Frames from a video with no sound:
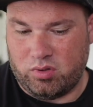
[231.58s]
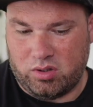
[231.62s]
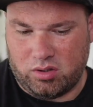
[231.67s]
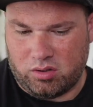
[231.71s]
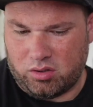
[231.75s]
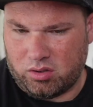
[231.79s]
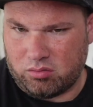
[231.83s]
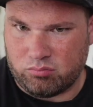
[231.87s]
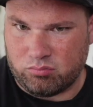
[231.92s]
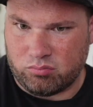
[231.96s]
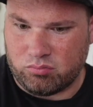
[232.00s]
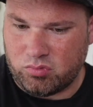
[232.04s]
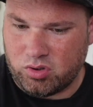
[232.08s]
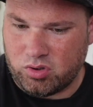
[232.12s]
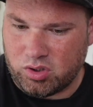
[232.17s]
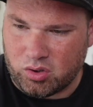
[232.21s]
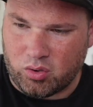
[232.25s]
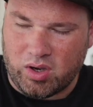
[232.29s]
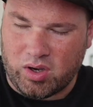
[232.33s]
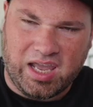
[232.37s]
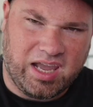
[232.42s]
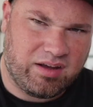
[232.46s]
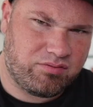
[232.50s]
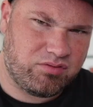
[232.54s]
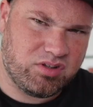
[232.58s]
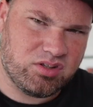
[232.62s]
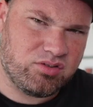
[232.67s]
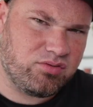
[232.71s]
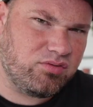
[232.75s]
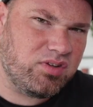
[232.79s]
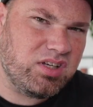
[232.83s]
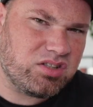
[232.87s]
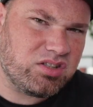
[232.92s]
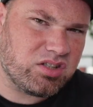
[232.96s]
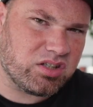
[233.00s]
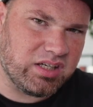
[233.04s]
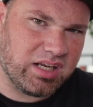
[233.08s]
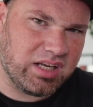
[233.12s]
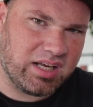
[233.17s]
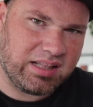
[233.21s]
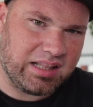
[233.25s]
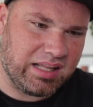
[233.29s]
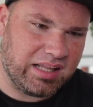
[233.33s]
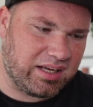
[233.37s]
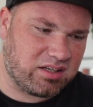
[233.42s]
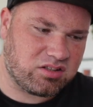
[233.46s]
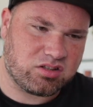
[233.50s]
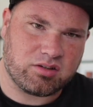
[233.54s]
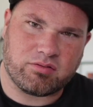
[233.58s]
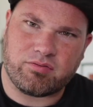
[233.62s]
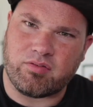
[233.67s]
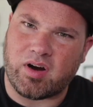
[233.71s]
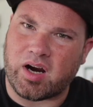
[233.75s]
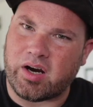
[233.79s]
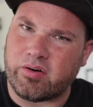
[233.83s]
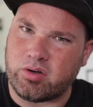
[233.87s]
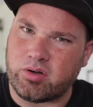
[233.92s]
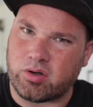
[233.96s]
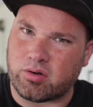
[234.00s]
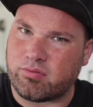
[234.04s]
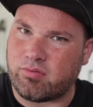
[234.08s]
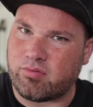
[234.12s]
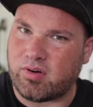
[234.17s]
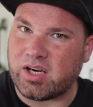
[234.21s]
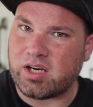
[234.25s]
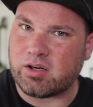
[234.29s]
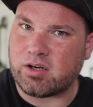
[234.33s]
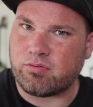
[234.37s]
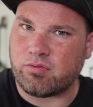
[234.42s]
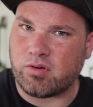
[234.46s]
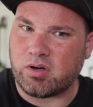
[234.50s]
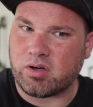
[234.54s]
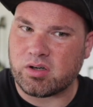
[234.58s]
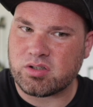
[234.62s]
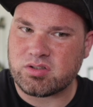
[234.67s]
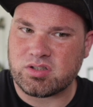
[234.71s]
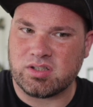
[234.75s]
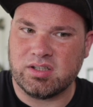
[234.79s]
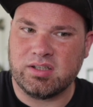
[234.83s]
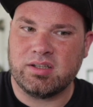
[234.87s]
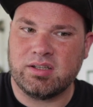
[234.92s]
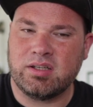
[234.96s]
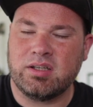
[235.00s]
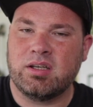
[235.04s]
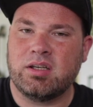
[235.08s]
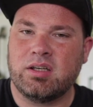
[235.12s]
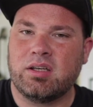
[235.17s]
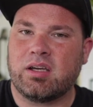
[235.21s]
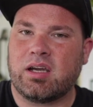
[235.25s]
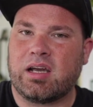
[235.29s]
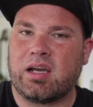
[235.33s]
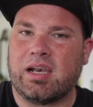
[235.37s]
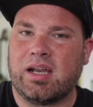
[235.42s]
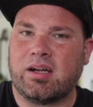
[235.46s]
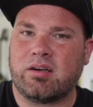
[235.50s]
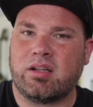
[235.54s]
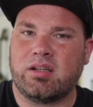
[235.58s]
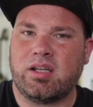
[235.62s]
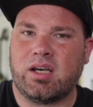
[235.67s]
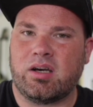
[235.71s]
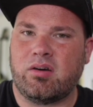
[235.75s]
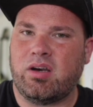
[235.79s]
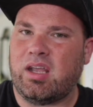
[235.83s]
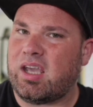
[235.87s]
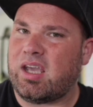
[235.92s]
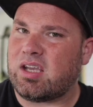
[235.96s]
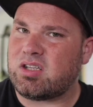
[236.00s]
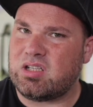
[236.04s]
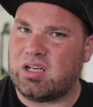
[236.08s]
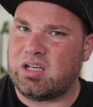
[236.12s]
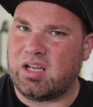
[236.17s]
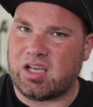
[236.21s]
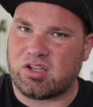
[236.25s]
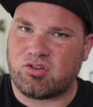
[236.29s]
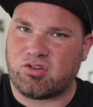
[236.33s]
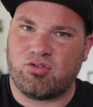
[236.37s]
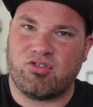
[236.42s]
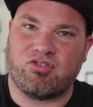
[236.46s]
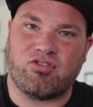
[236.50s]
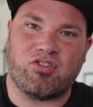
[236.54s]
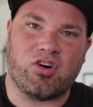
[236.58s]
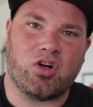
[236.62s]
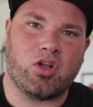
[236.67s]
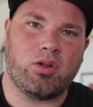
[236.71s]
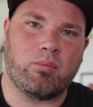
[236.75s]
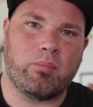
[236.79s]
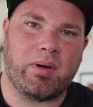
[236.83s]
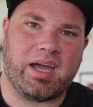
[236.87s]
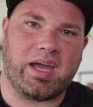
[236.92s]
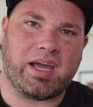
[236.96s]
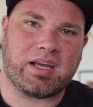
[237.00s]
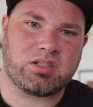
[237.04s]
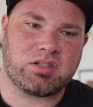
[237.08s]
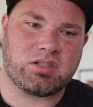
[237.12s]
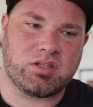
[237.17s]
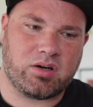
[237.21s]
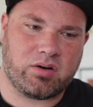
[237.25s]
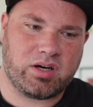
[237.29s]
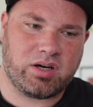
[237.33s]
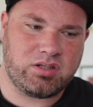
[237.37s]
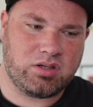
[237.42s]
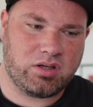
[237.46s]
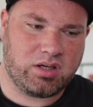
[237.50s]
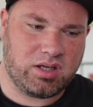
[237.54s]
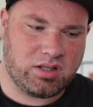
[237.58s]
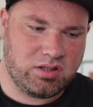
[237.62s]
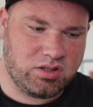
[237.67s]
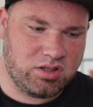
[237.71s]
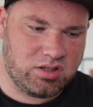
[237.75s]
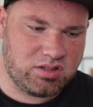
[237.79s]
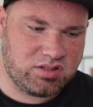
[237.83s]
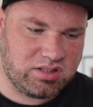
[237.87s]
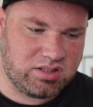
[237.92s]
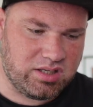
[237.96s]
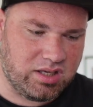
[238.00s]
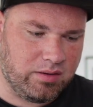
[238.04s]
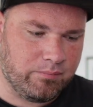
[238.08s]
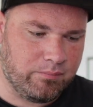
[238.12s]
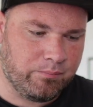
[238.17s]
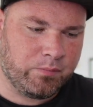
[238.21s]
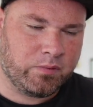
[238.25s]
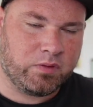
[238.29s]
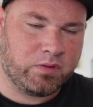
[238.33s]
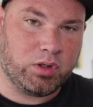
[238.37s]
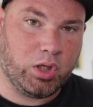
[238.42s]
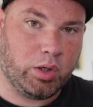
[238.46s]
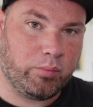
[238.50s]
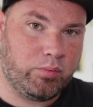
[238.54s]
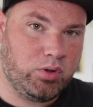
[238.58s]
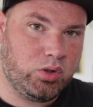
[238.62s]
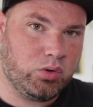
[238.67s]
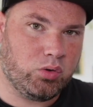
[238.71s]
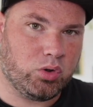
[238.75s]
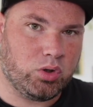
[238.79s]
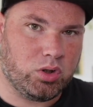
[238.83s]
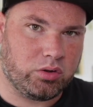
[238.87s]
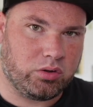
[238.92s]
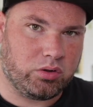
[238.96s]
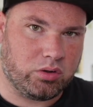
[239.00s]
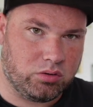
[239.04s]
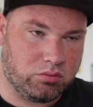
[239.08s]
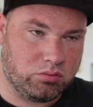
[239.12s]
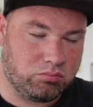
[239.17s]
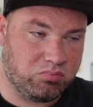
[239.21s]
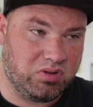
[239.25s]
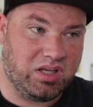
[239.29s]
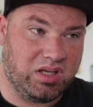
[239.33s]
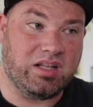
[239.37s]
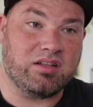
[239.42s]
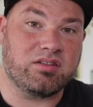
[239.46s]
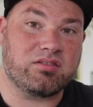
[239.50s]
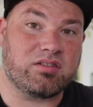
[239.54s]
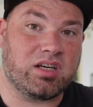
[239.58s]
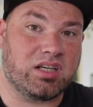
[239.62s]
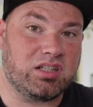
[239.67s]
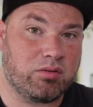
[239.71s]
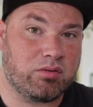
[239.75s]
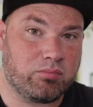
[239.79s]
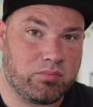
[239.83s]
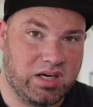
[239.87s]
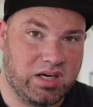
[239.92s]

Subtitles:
have this feature yet, like Safari or Firefox, Cloudinary actually has fallbacks here, right? You can just say WAuto inside the